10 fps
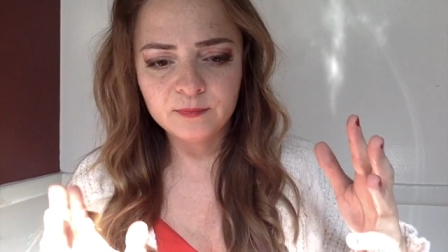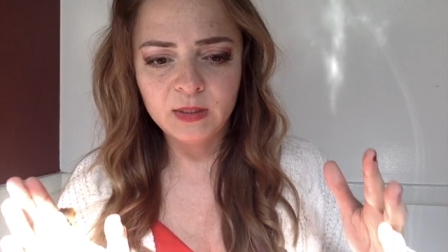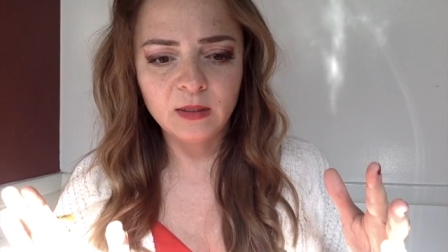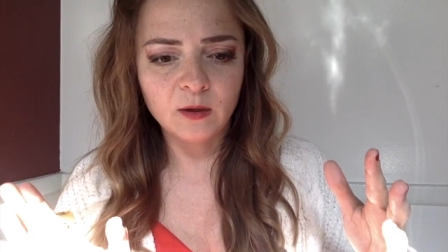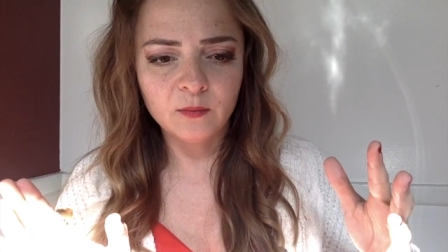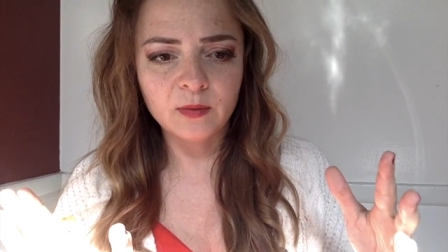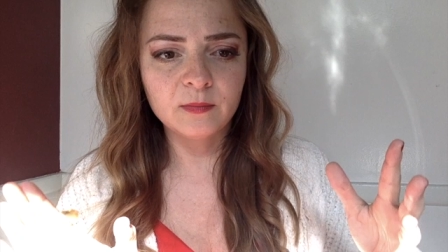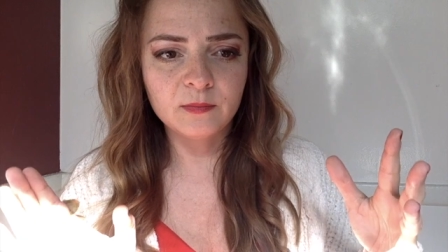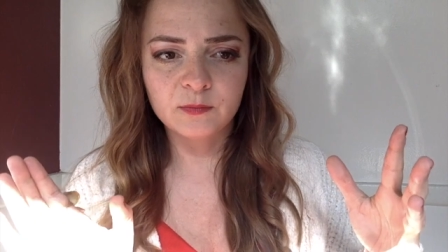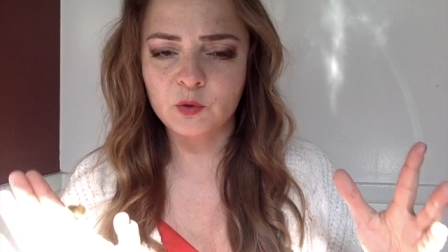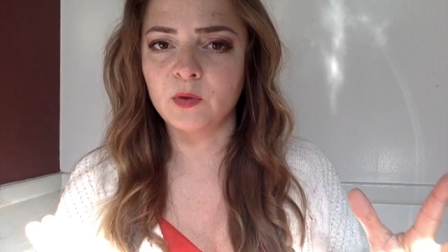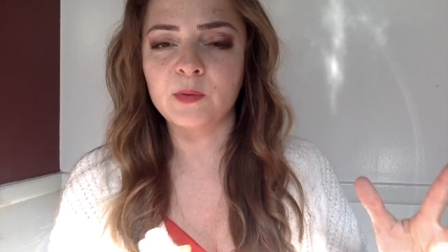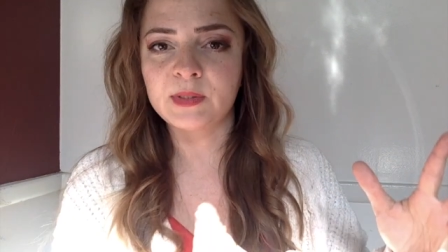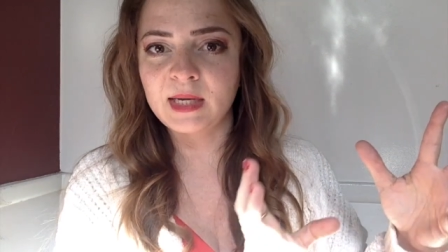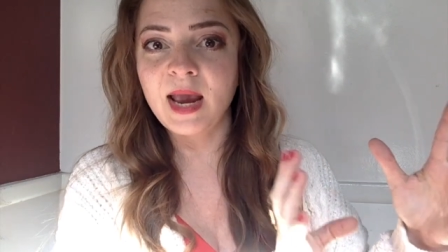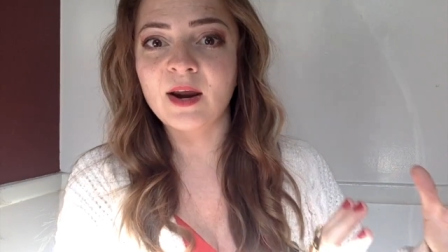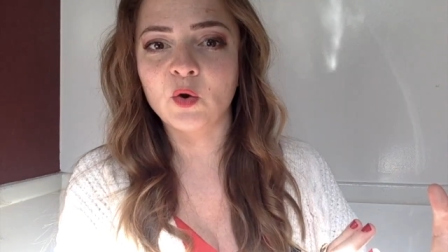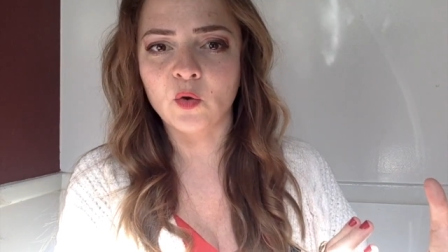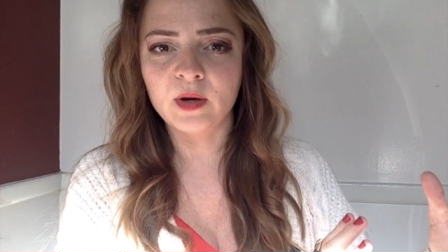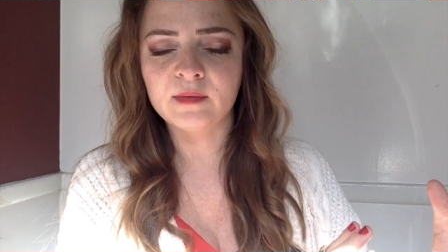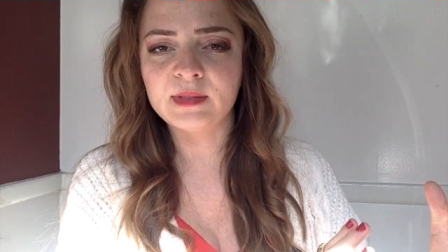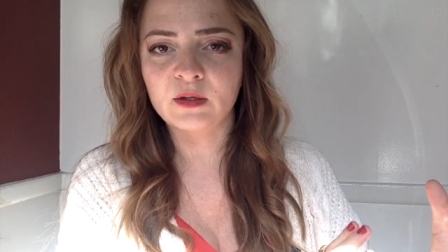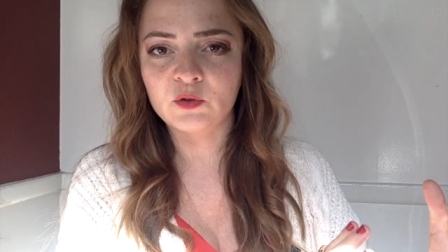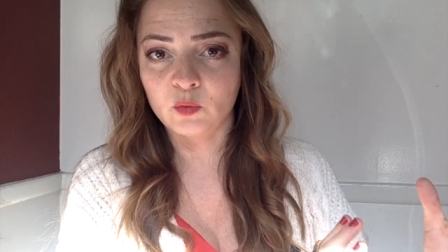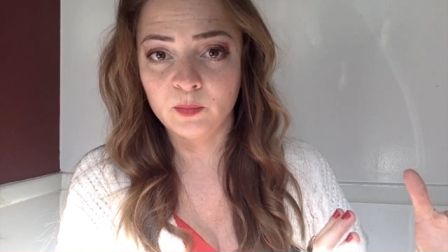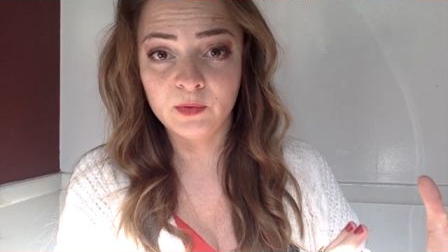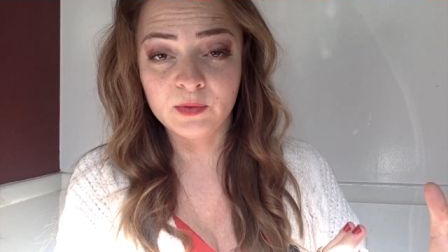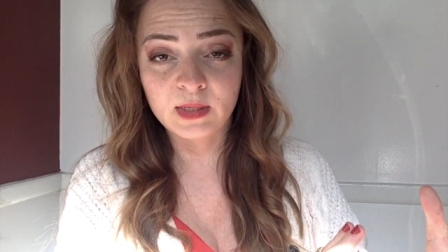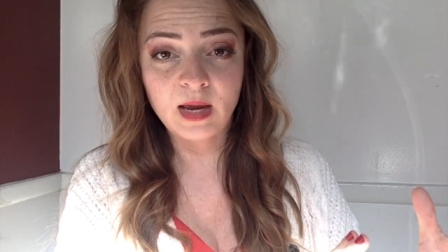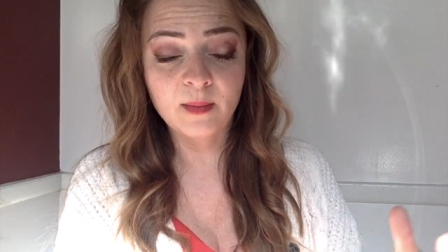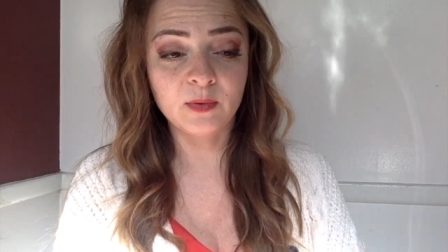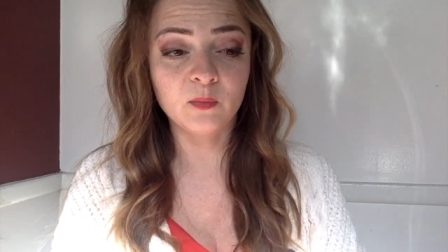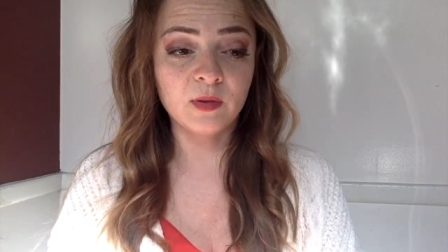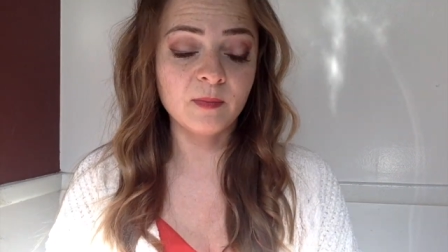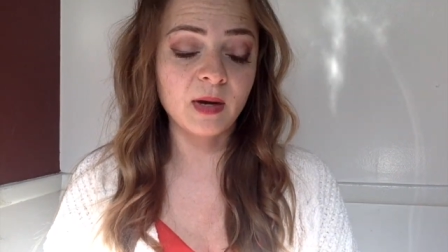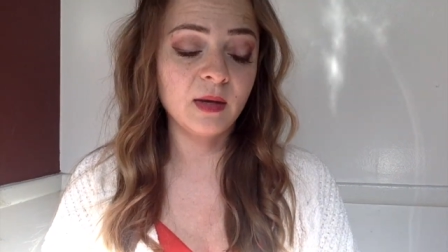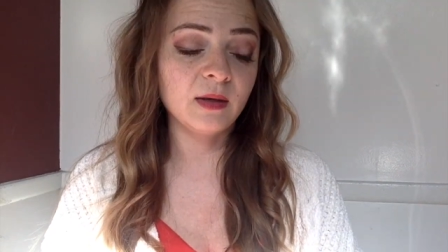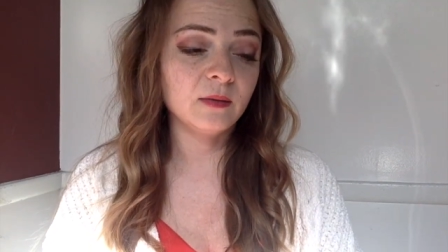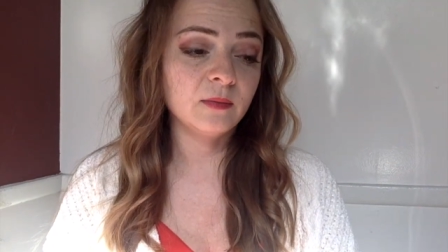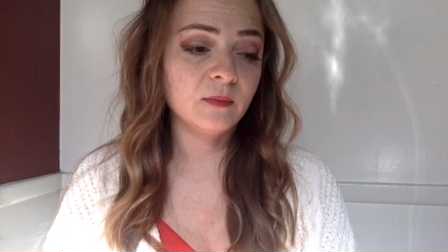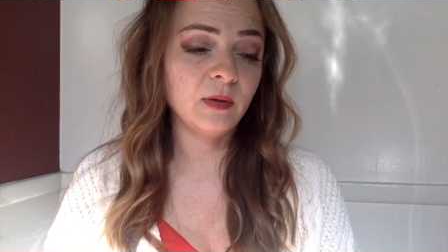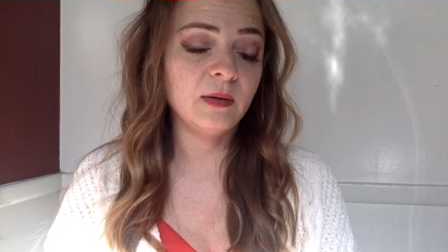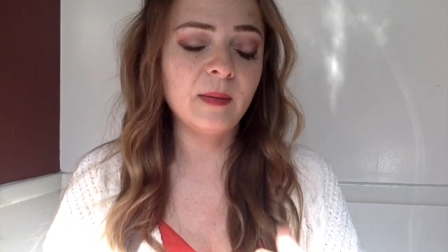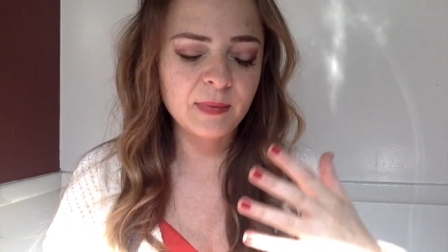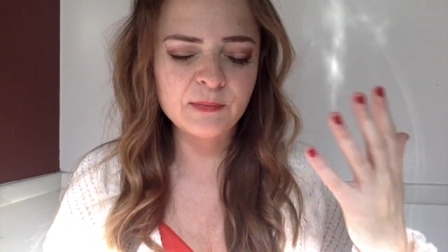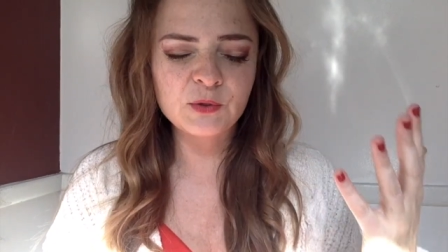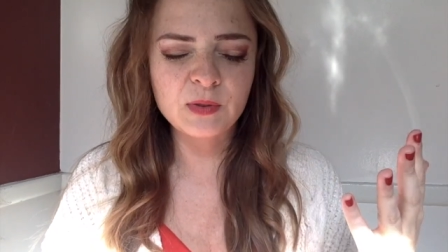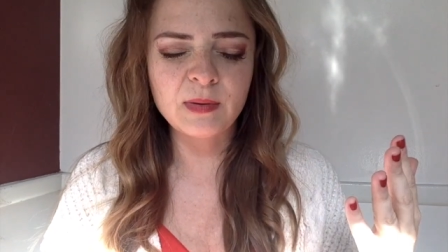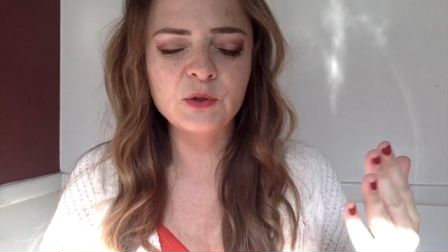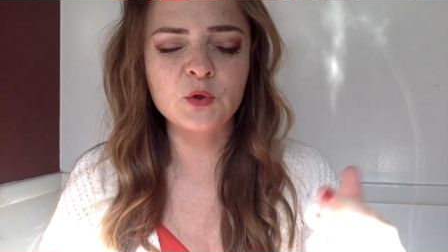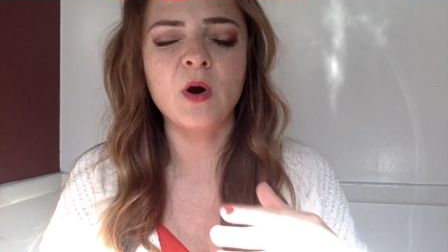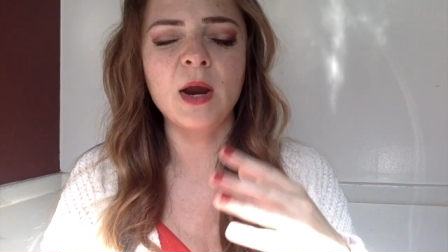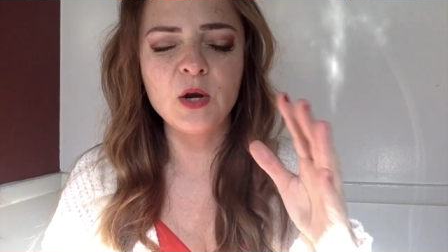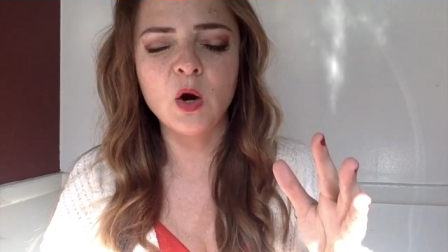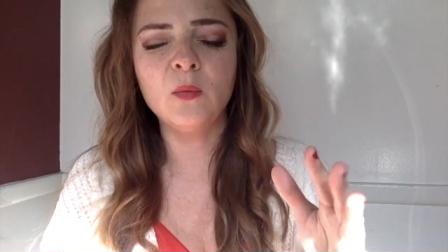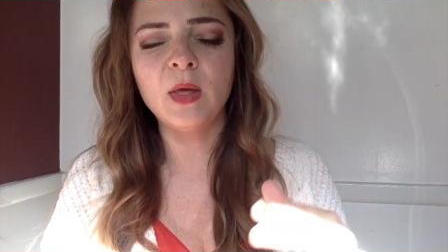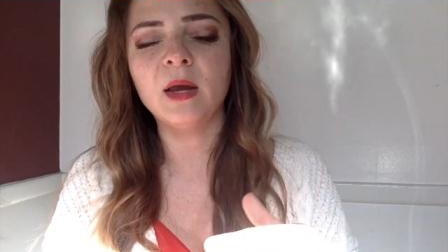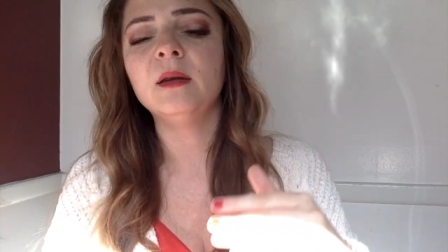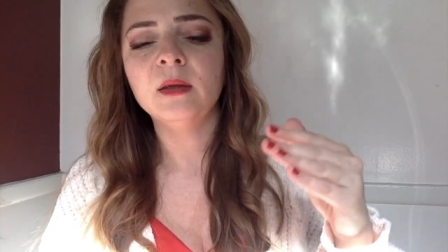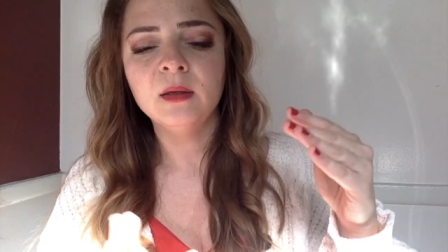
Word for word: you know, the, sure there was a category of sexual abuse that happened with my. Well, I'm, I'm not sure. I know that